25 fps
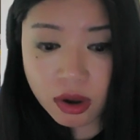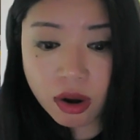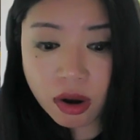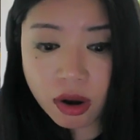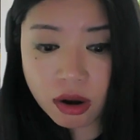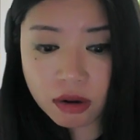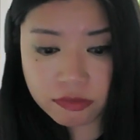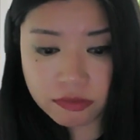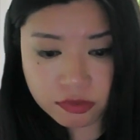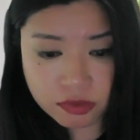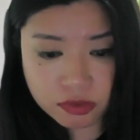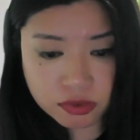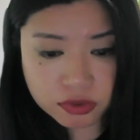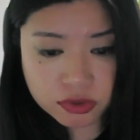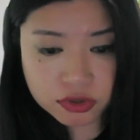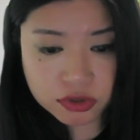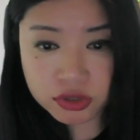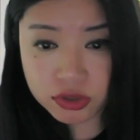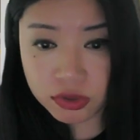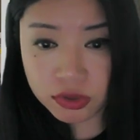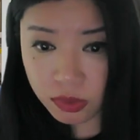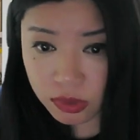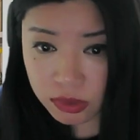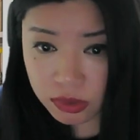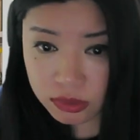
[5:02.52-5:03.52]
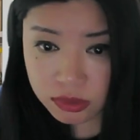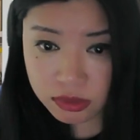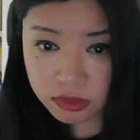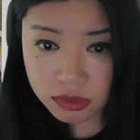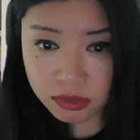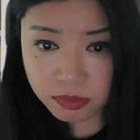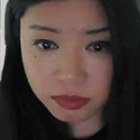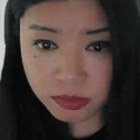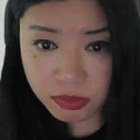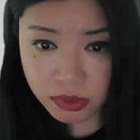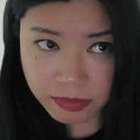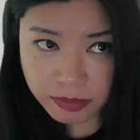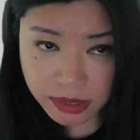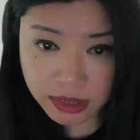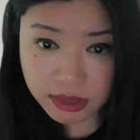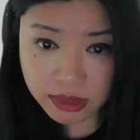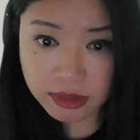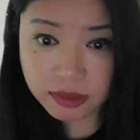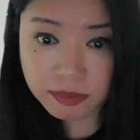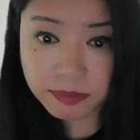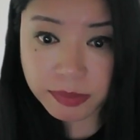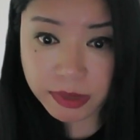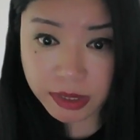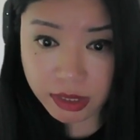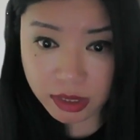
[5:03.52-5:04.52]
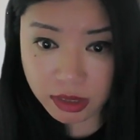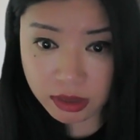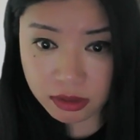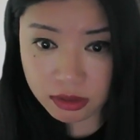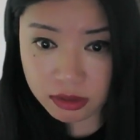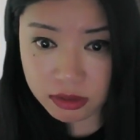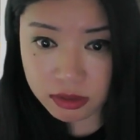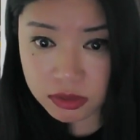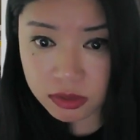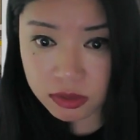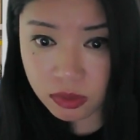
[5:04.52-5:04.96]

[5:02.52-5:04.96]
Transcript: Of course, you want to pick a beginner's